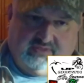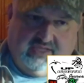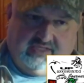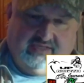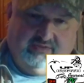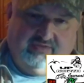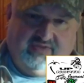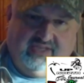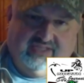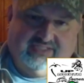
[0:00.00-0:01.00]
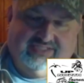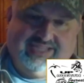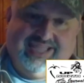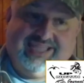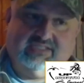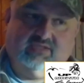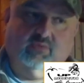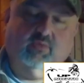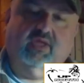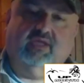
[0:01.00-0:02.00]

take some of the venison taste away.